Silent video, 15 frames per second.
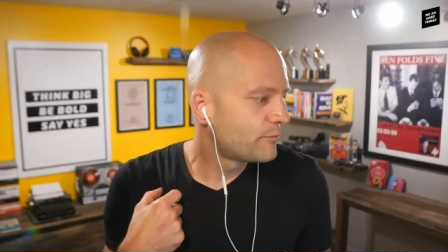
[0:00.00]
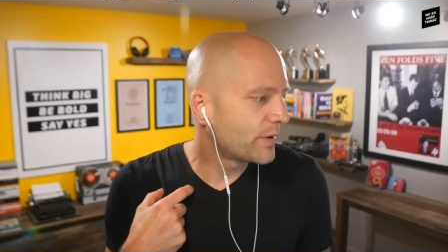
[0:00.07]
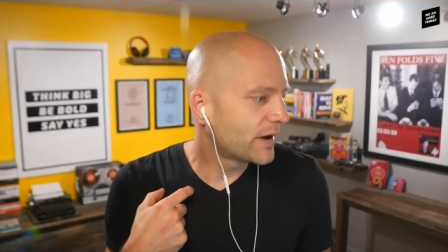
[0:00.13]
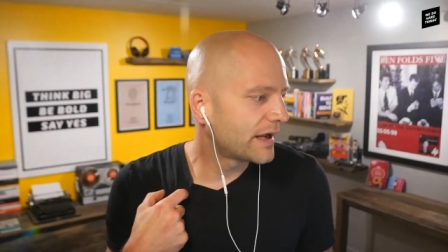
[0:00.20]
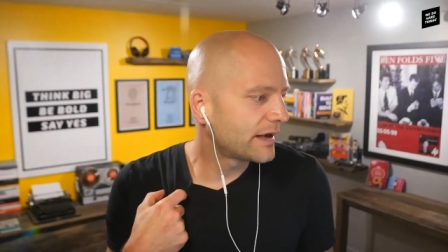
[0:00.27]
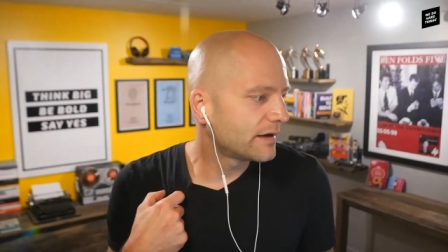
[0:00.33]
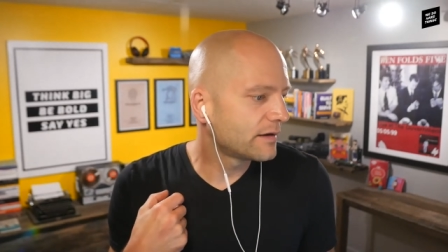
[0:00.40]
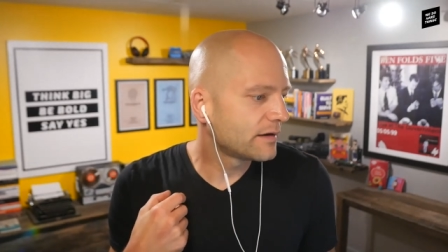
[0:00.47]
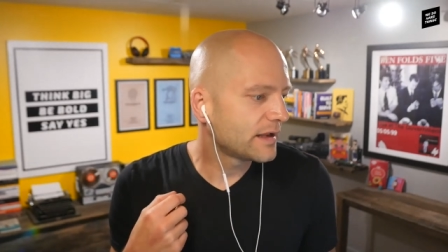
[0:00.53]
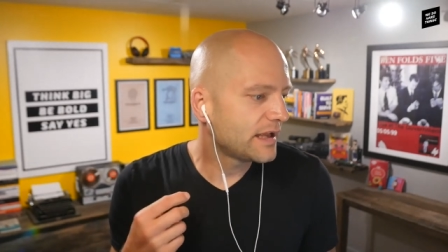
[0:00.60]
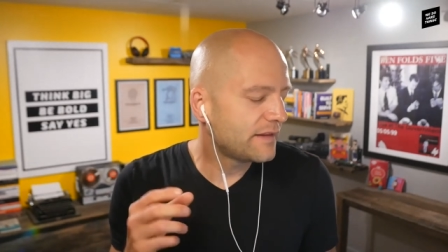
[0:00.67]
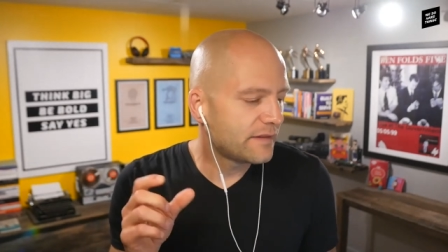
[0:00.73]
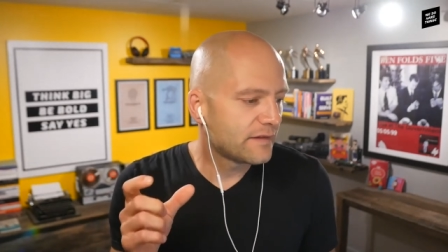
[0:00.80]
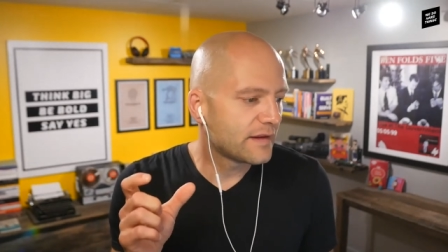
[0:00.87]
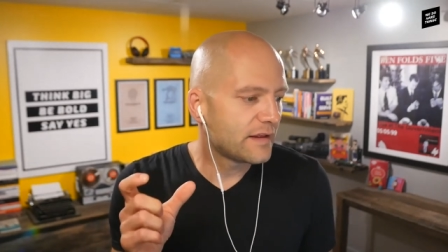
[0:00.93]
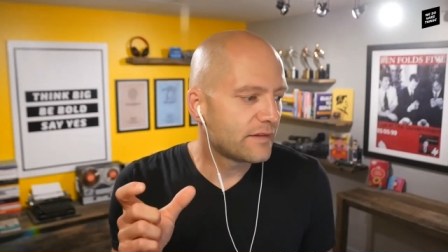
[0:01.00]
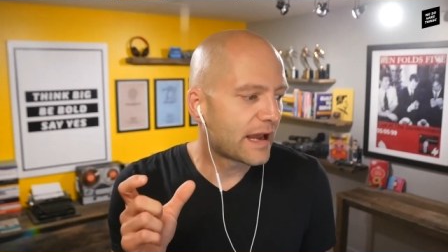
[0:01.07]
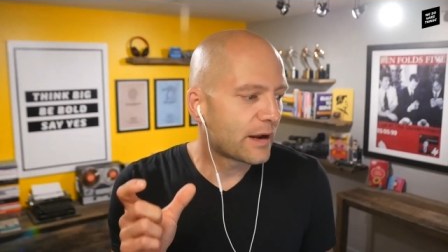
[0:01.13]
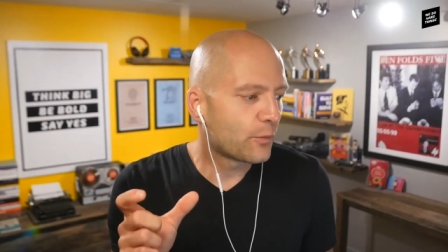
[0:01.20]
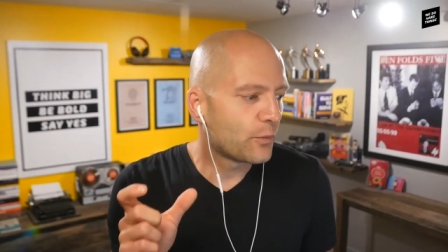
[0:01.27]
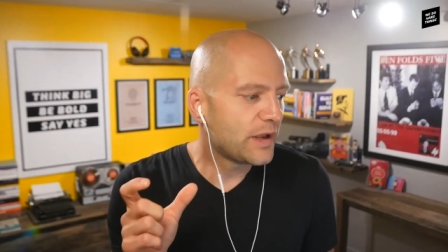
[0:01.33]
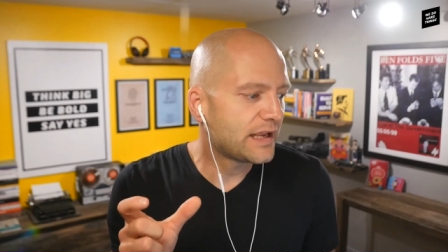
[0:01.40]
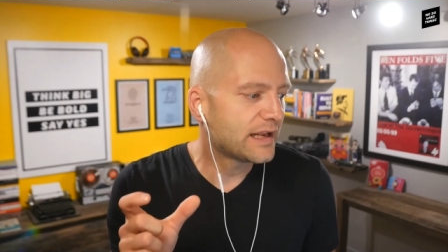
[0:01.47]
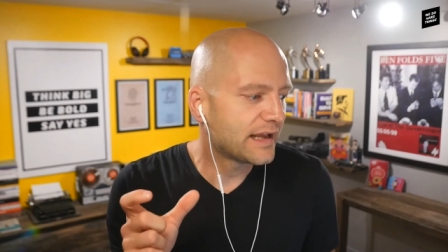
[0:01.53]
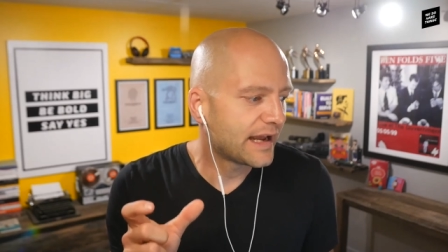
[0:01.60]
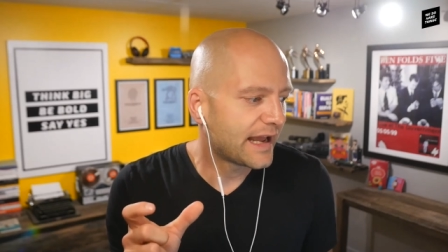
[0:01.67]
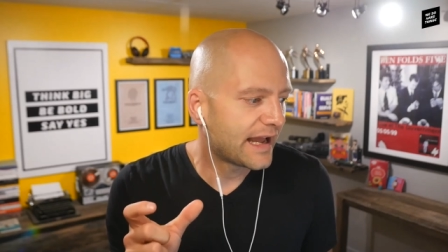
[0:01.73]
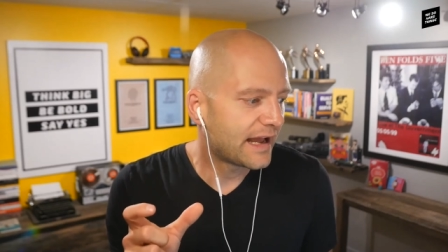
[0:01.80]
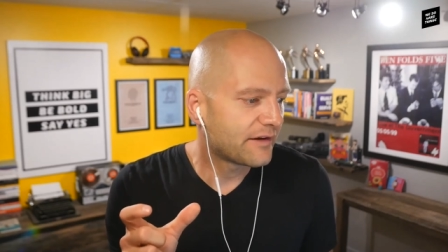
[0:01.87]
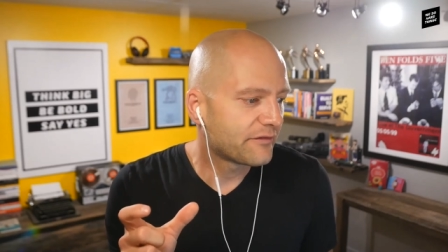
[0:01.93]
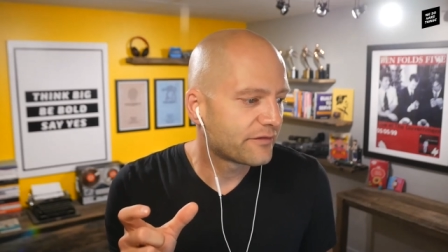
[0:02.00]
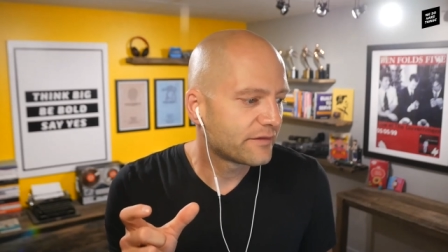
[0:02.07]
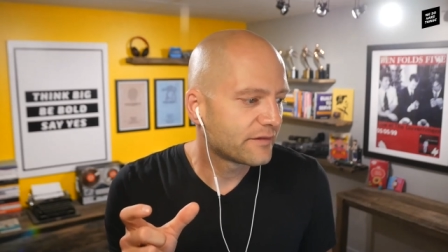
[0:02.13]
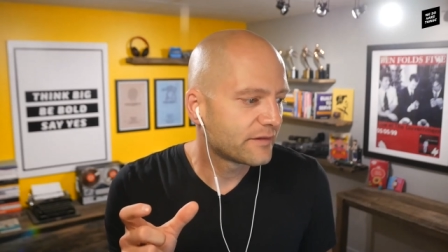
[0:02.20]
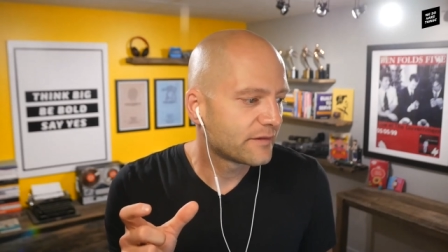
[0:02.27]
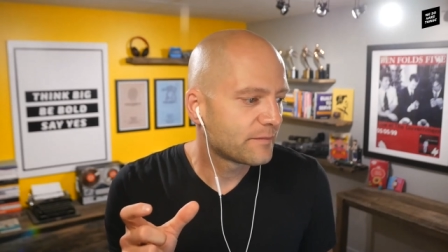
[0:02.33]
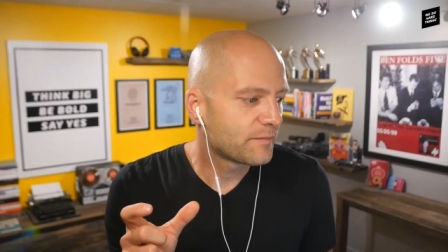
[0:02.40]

But in, in that week and a half,